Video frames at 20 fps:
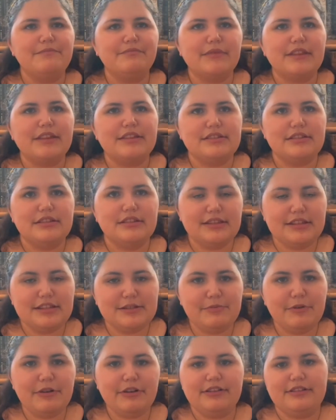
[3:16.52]
So this
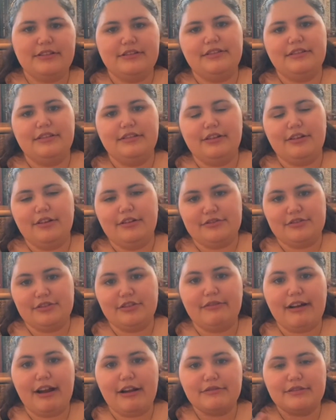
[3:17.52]
book
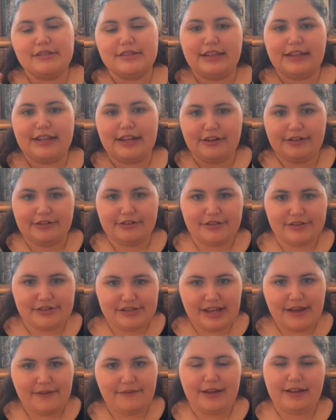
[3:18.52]
surrounds the character
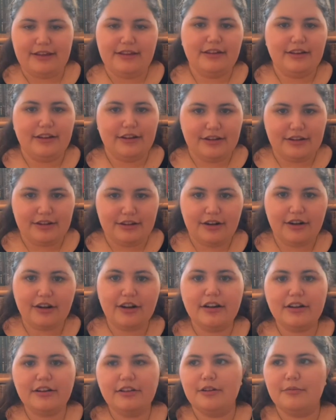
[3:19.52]
Saba.
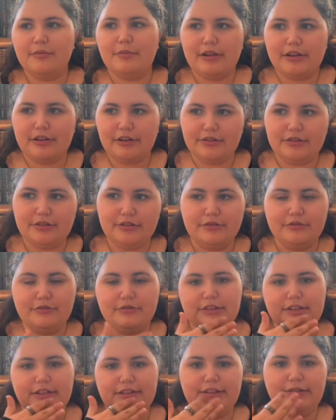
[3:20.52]
Her and her brother Lou
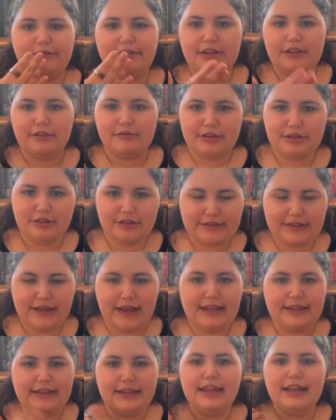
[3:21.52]
live together with her
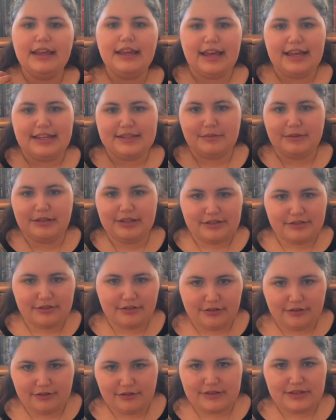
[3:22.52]
dad, as well as her
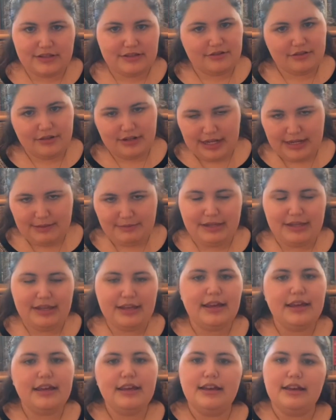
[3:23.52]
little sister Emmy,
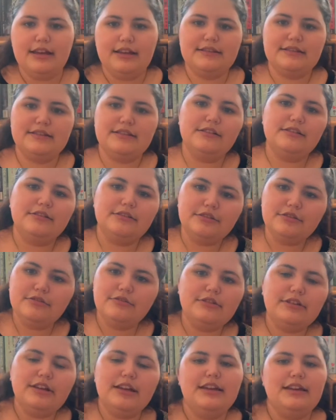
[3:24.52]
until
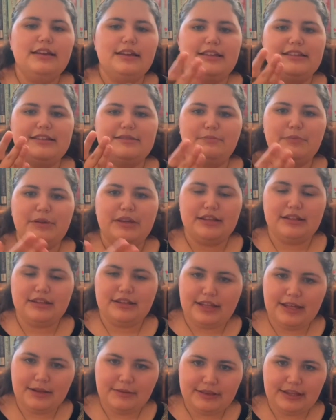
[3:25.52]
Luke is being
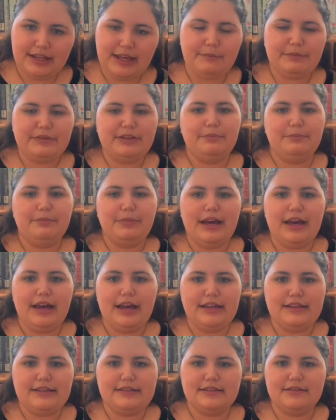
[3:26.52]
kidnapped
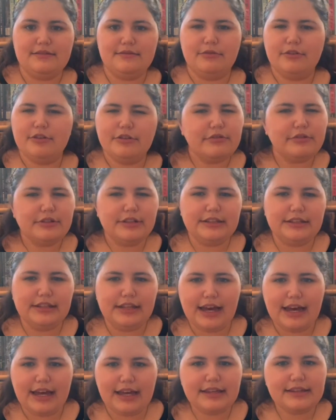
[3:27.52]
by some hooded
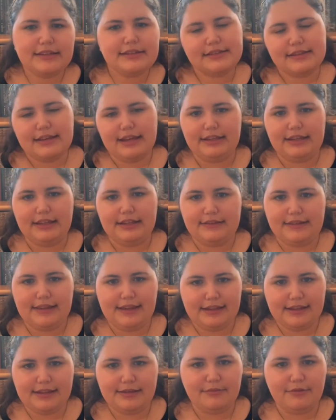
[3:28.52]
guys, and they
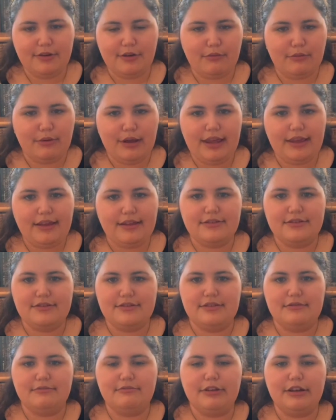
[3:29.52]
take him away to
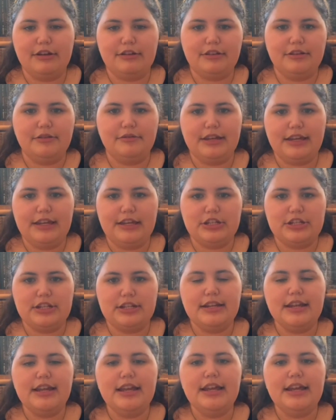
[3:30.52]
some weird location,